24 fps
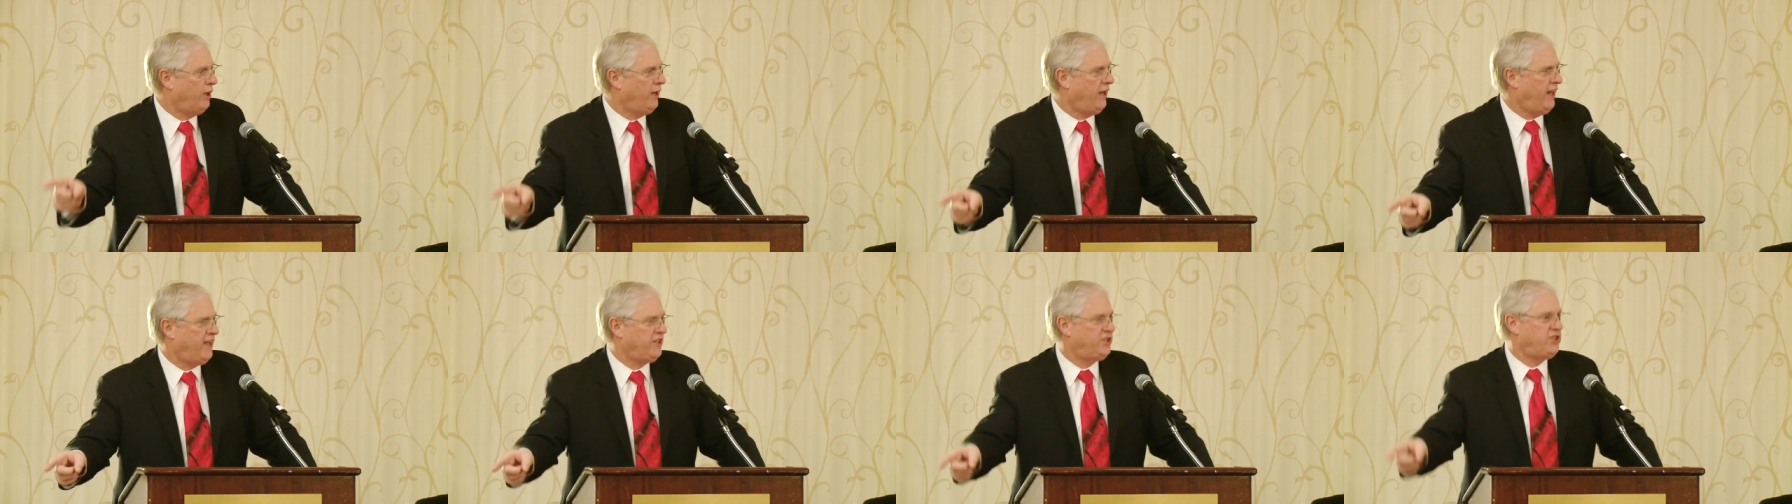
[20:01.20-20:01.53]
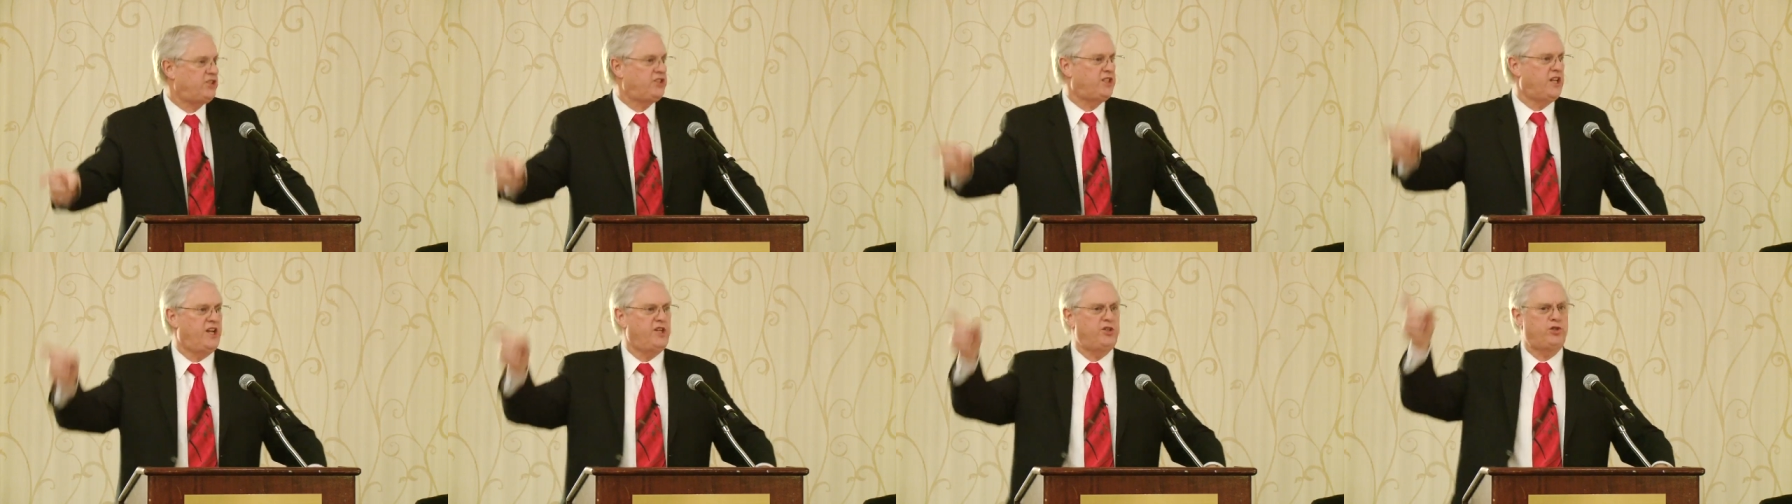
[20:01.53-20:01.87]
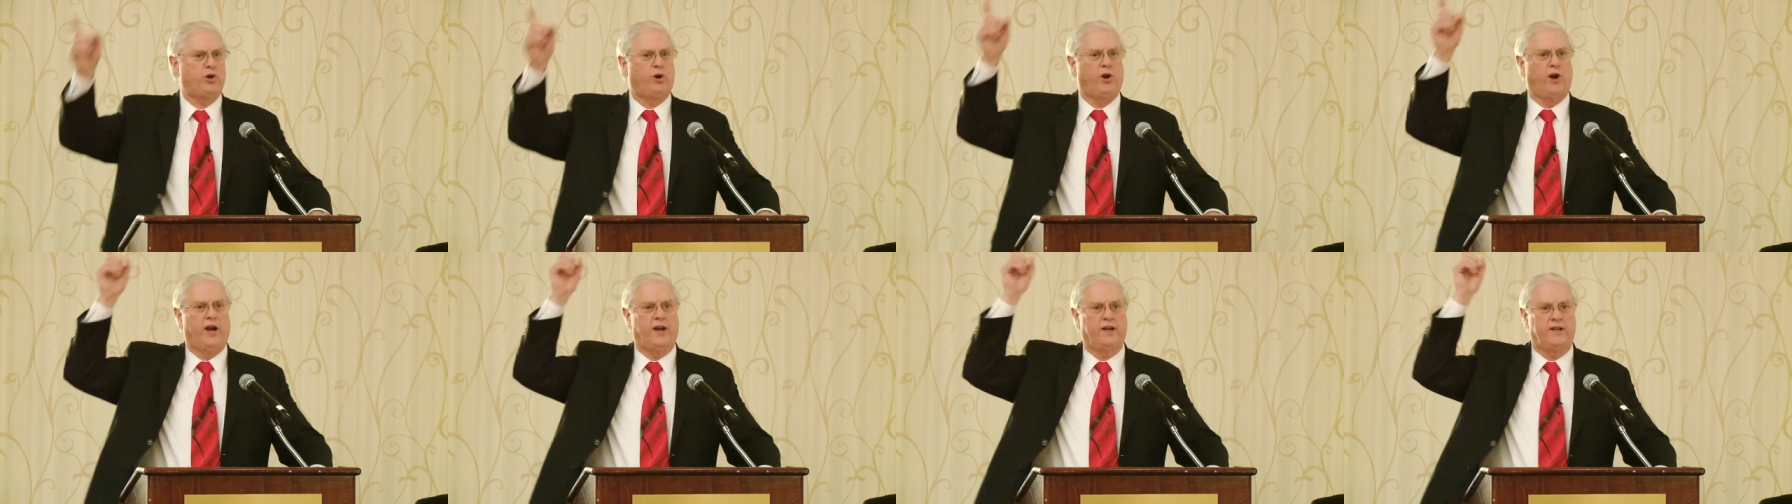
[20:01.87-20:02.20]
a legislature
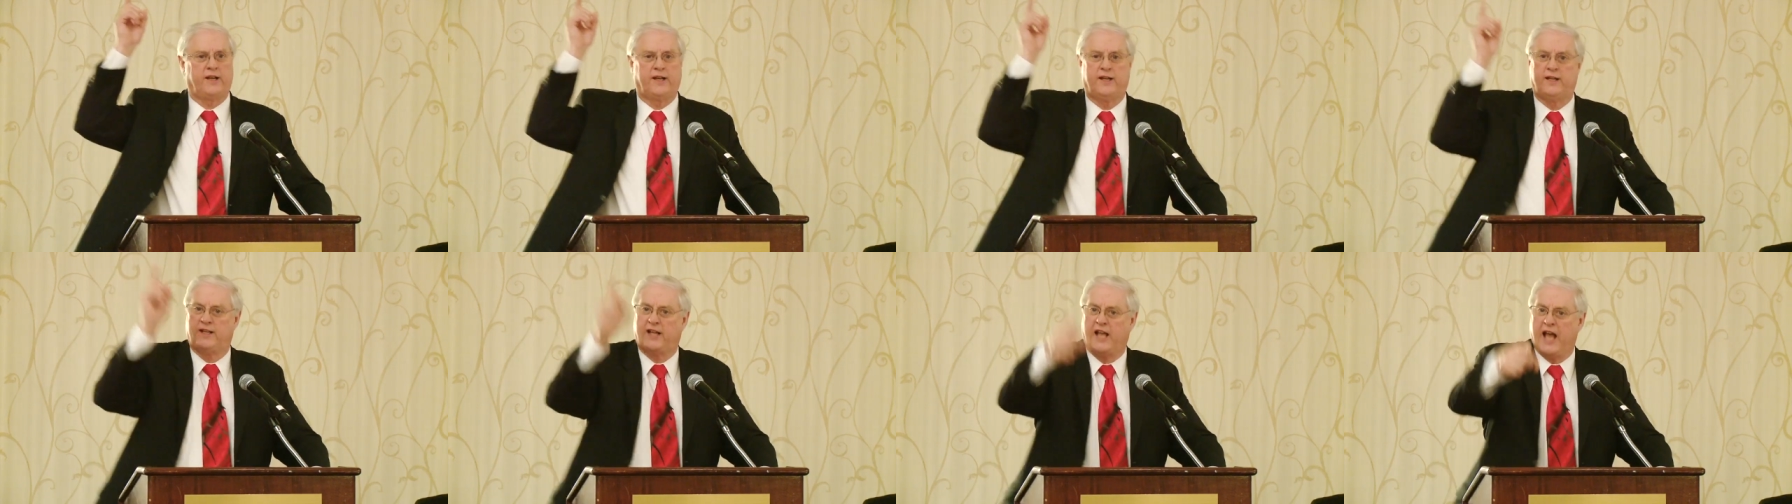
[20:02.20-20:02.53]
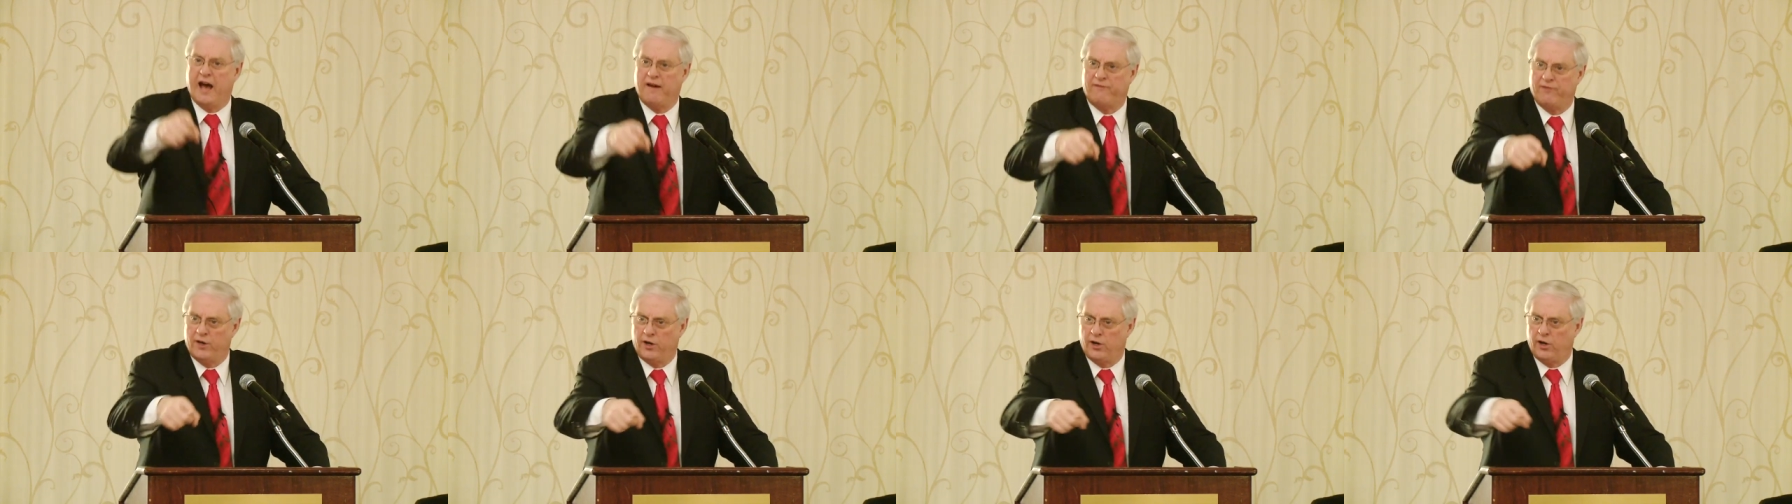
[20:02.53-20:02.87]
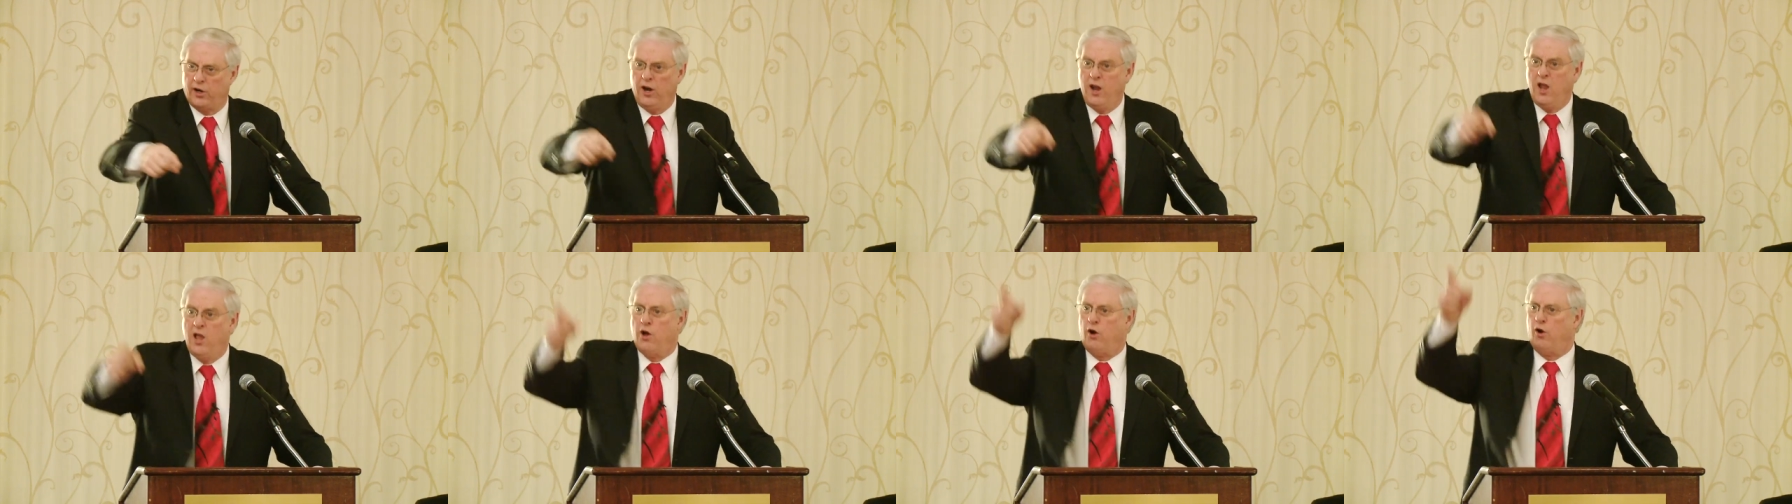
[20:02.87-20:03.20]
or a
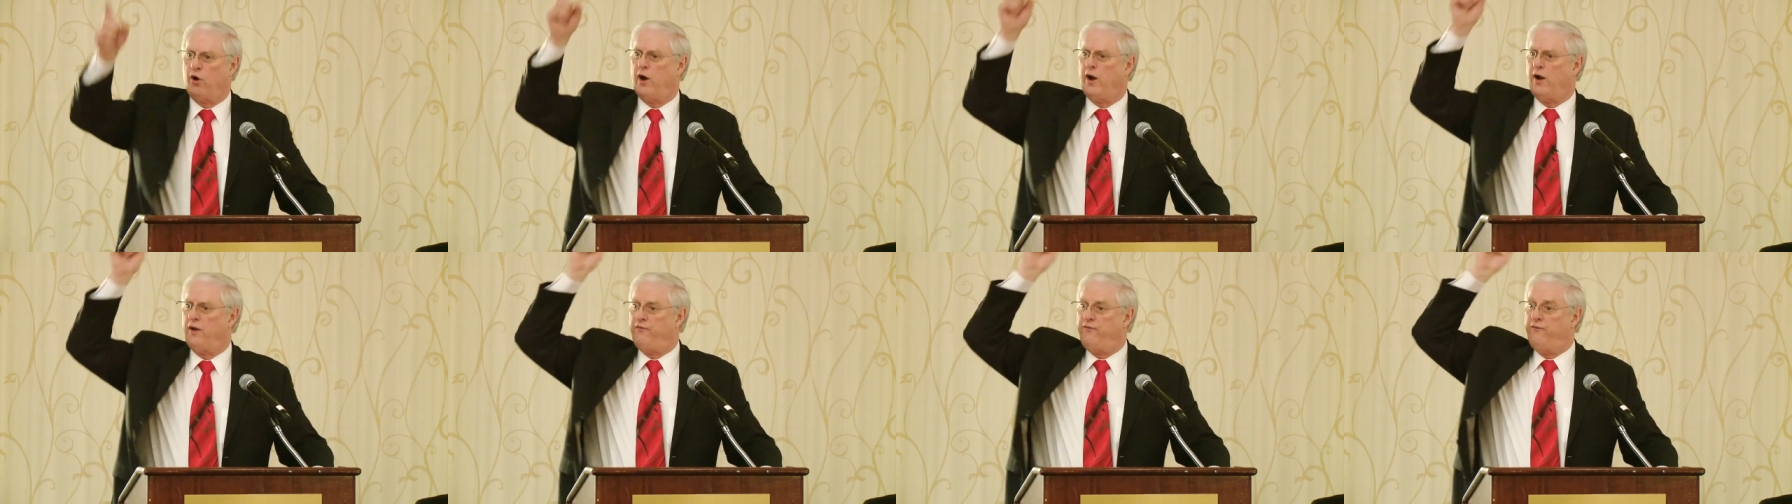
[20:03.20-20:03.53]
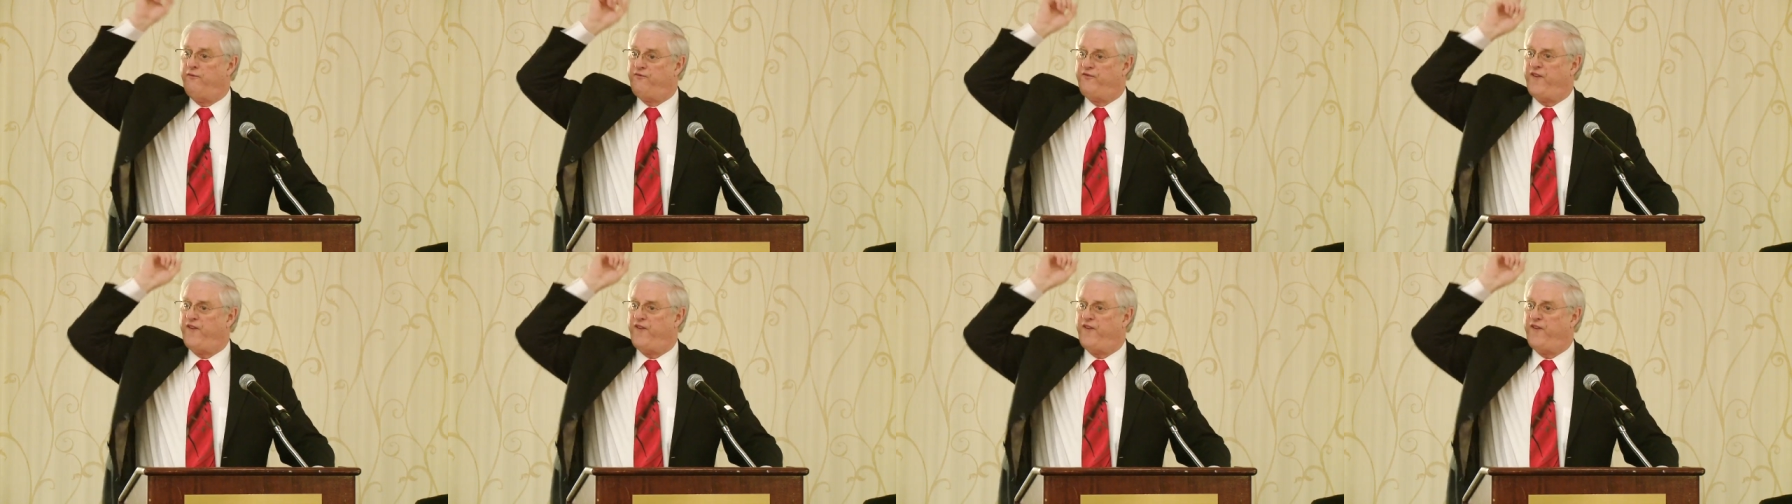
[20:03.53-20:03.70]
governor or a